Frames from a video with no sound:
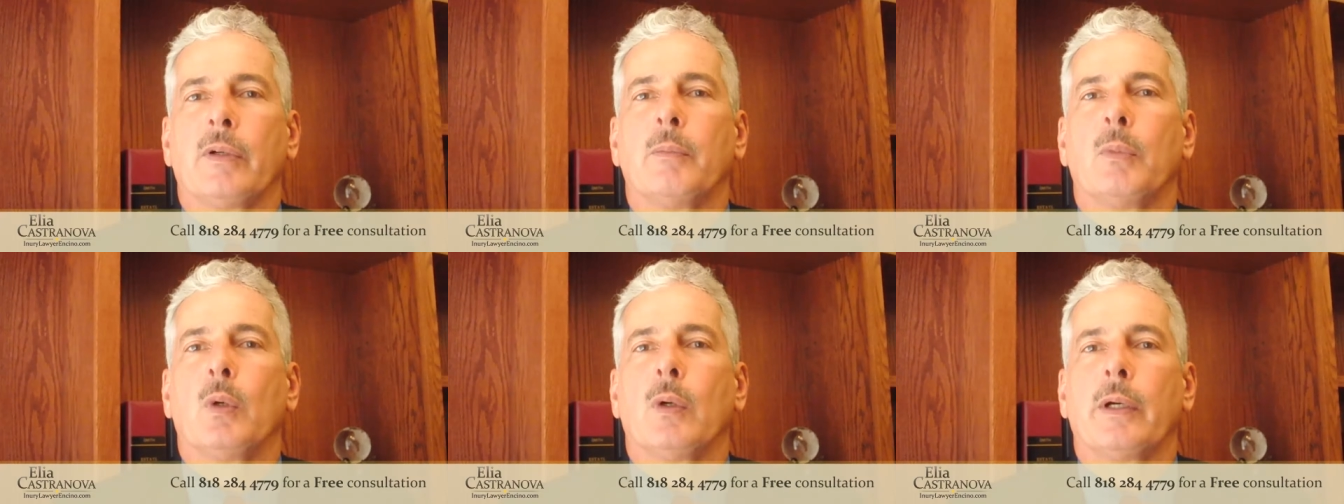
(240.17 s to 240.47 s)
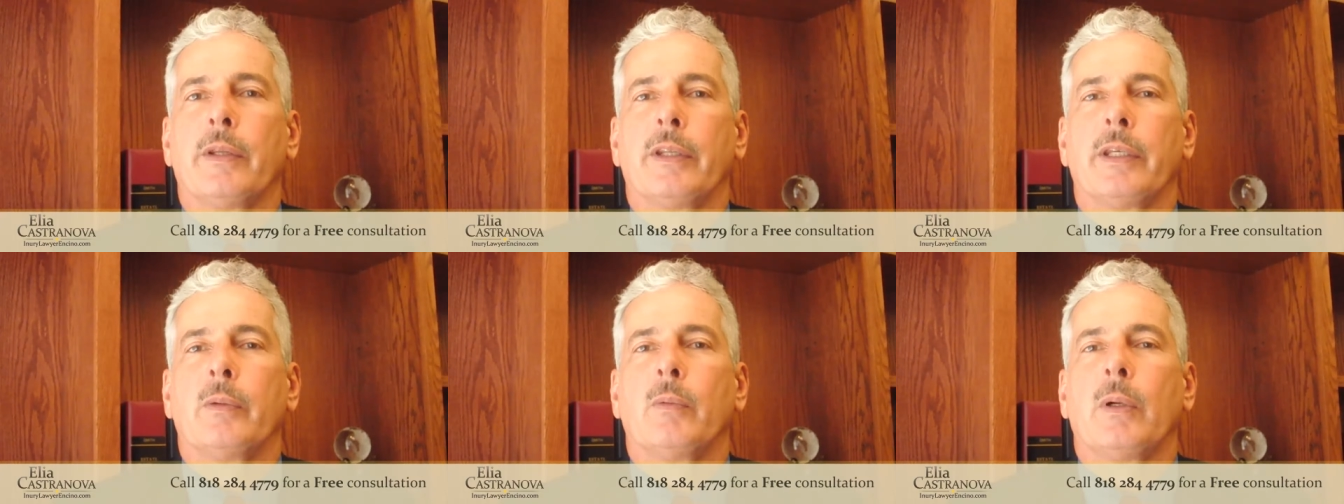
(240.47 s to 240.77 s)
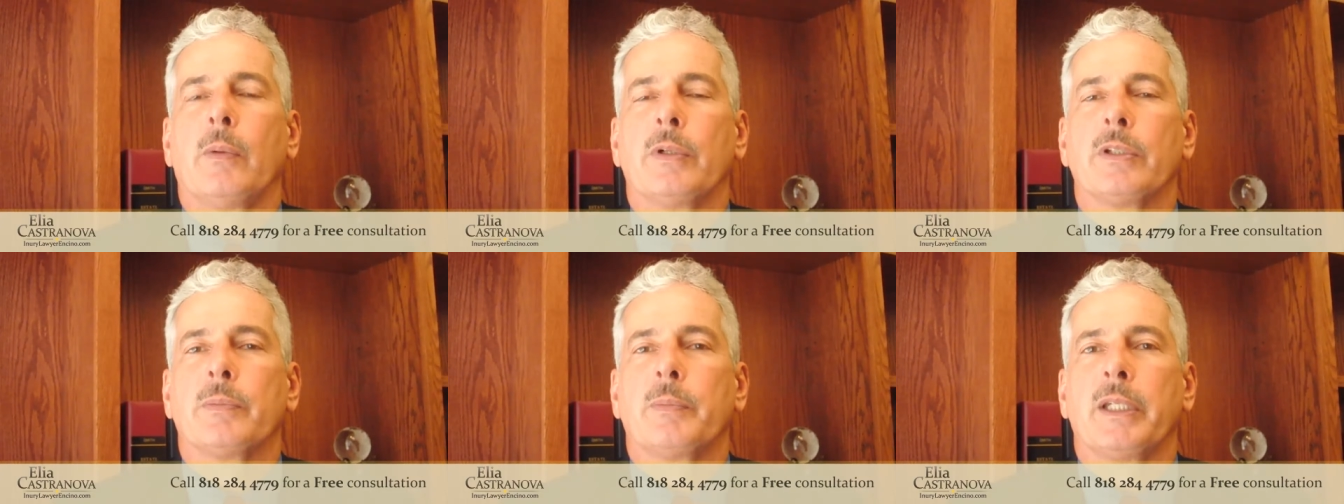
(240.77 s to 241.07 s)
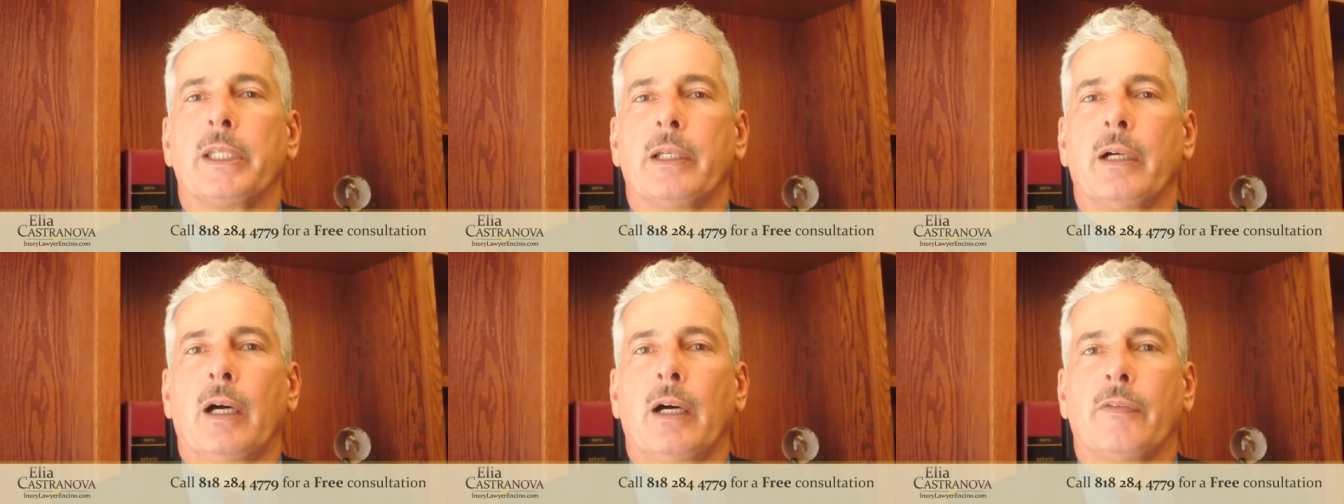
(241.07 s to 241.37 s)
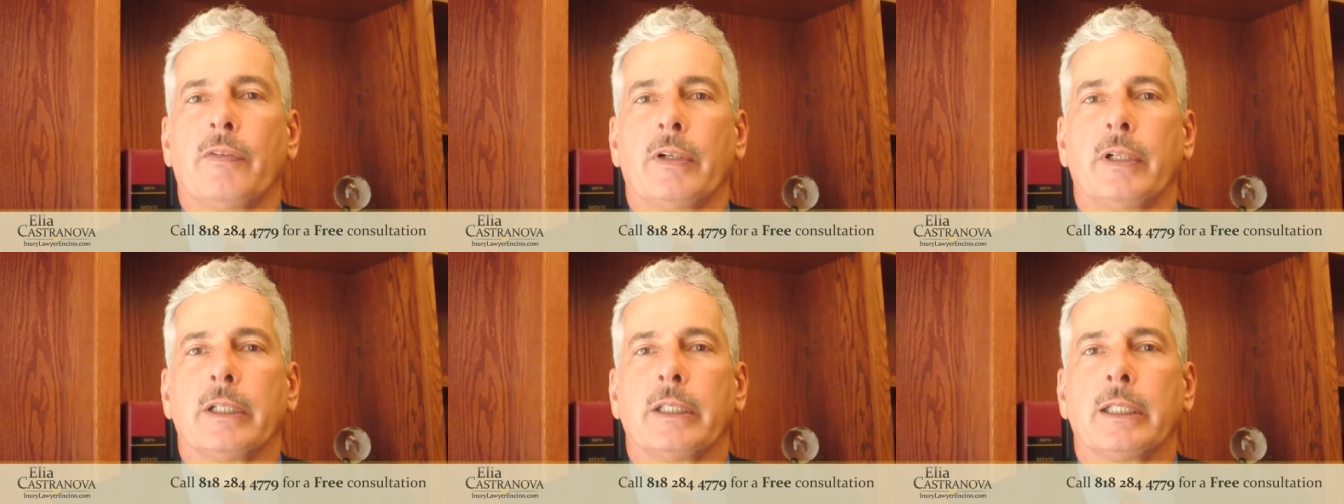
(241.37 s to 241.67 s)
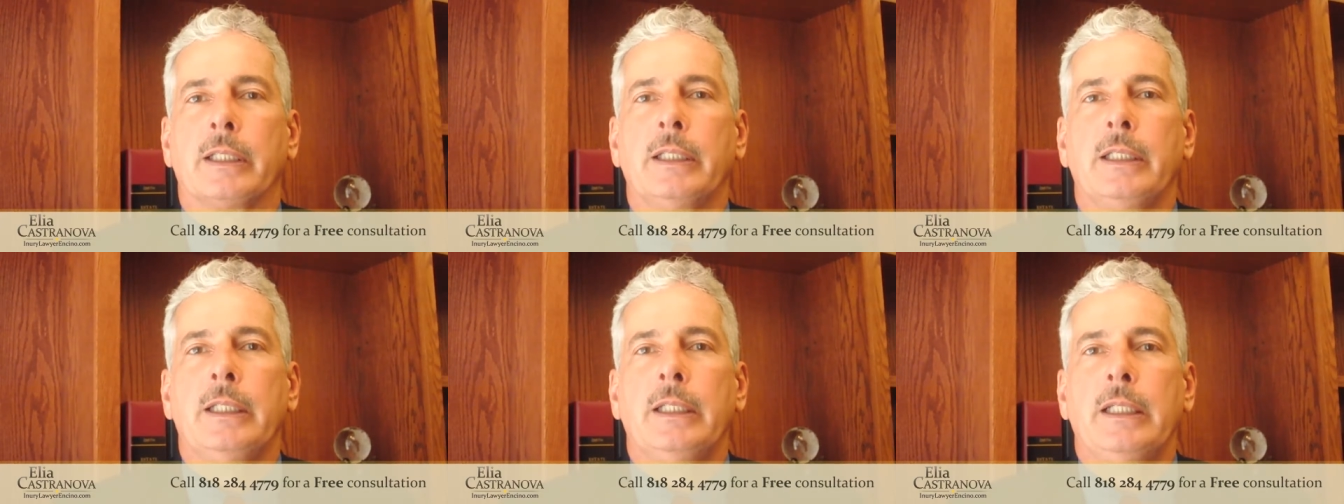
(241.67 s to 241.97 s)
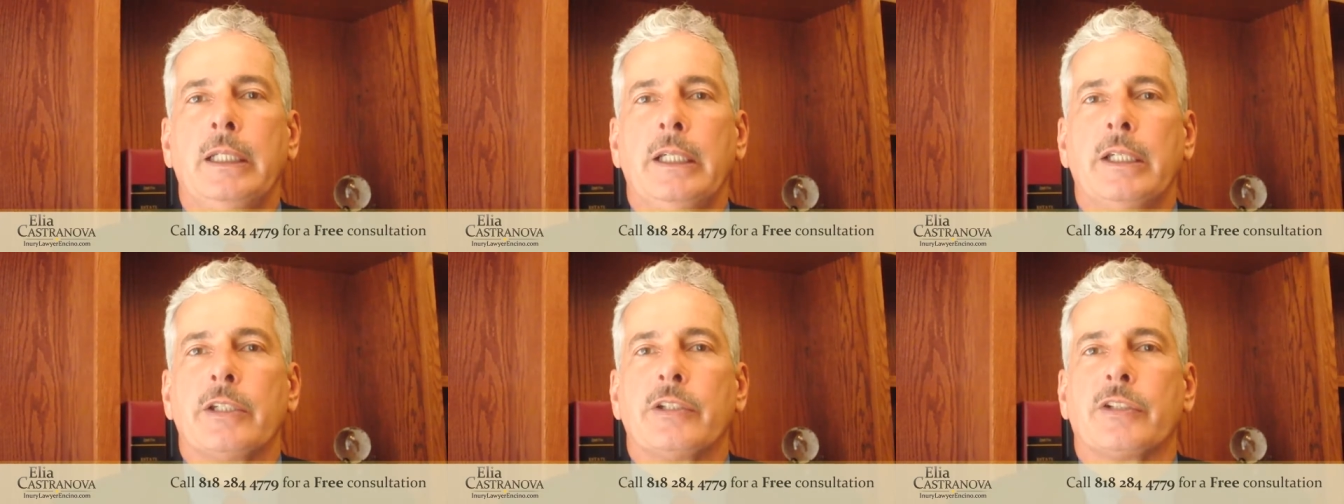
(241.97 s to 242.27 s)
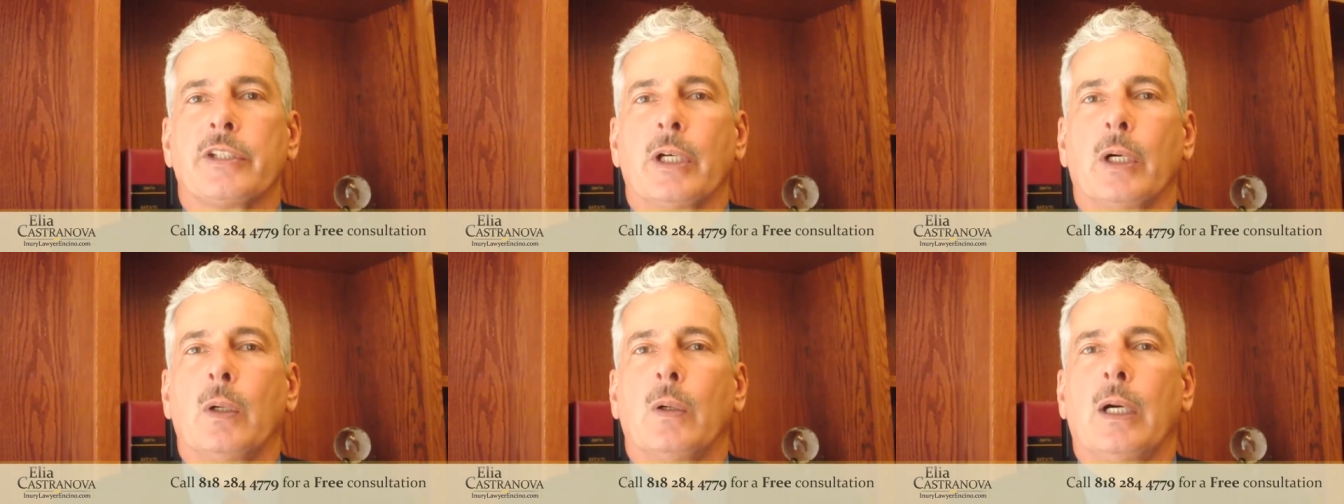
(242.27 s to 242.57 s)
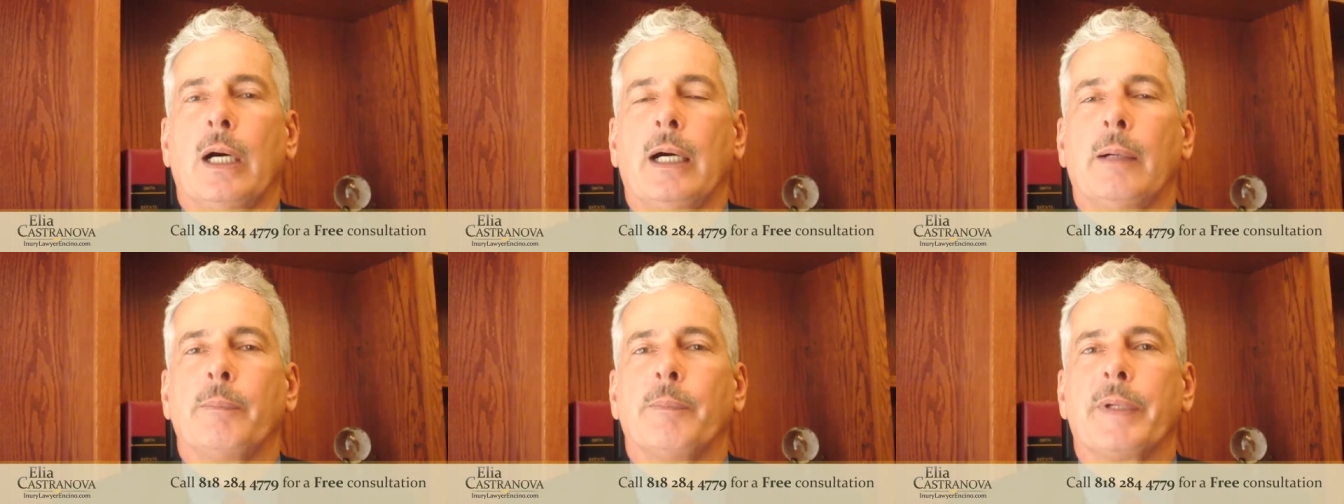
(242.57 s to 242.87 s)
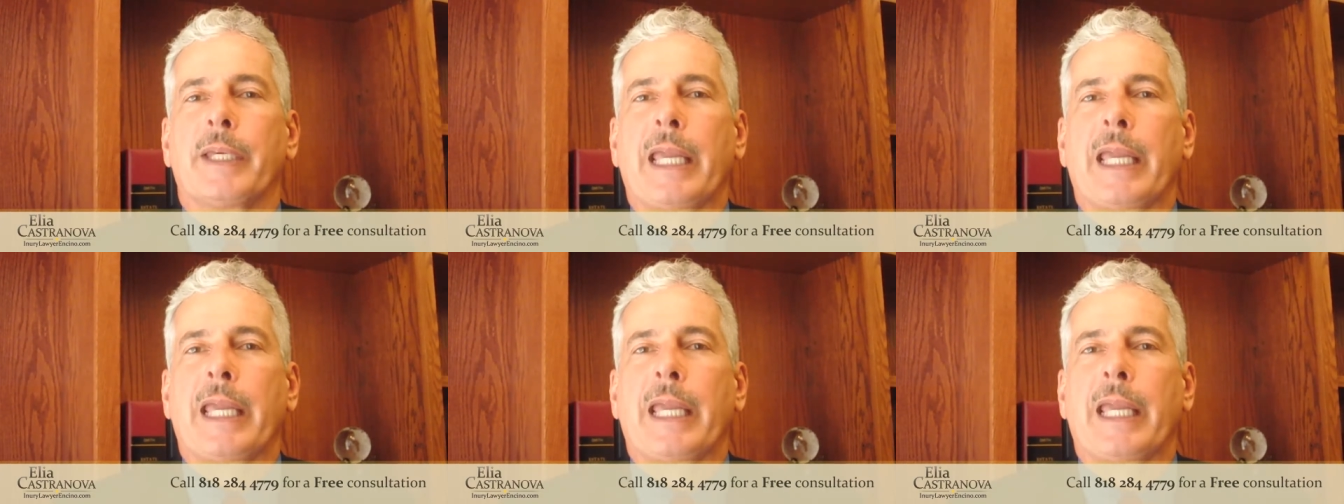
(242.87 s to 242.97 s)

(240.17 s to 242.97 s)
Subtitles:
more than what was being offered. So